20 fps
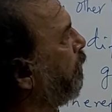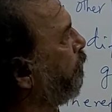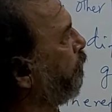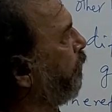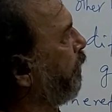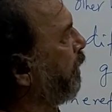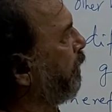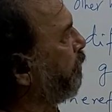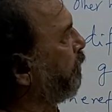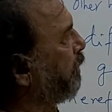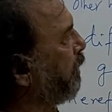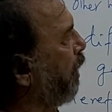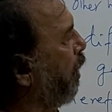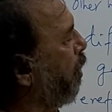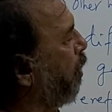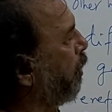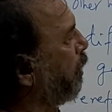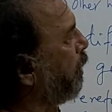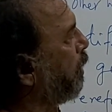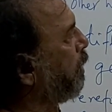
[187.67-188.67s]
wherever they
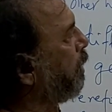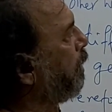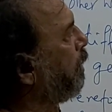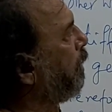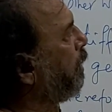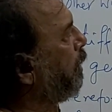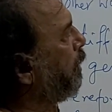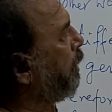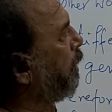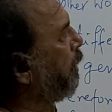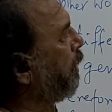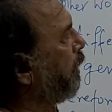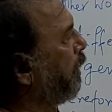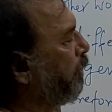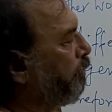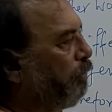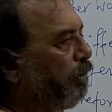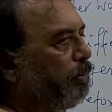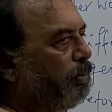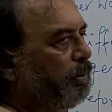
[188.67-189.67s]
occur,
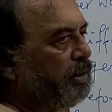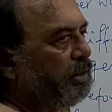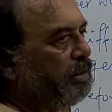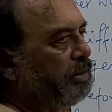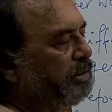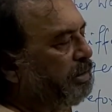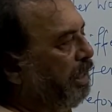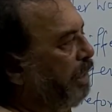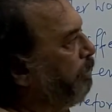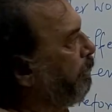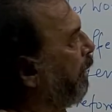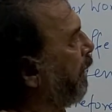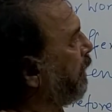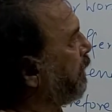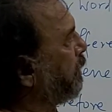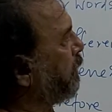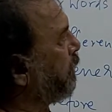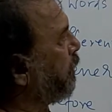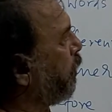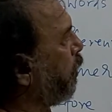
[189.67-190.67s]
it will be same
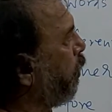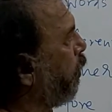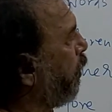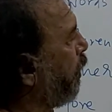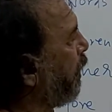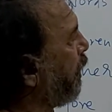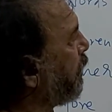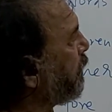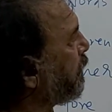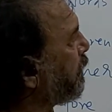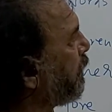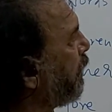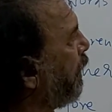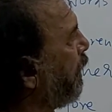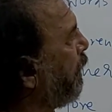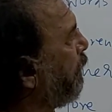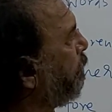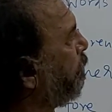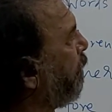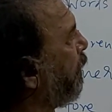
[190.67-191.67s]
as OLS,
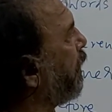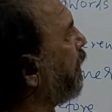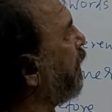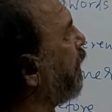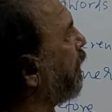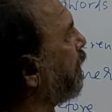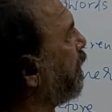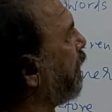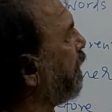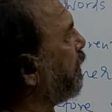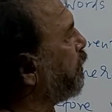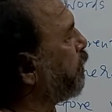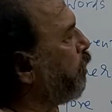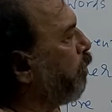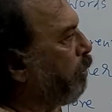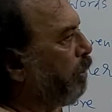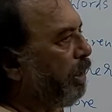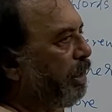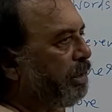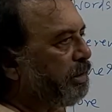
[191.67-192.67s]
but here there is
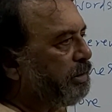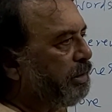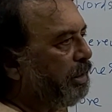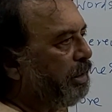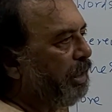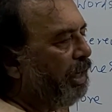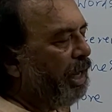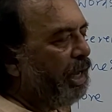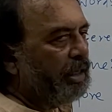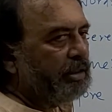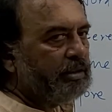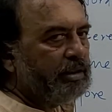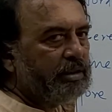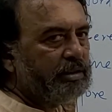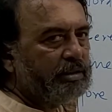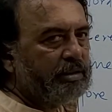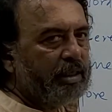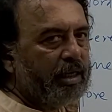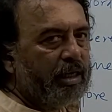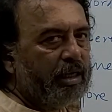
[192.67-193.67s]
no correction as it
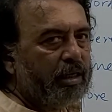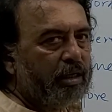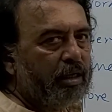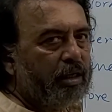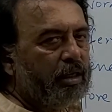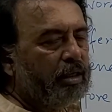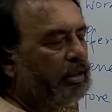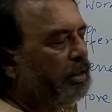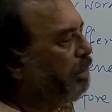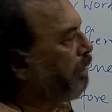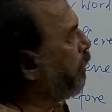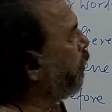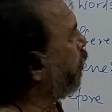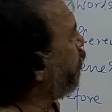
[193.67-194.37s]
is there in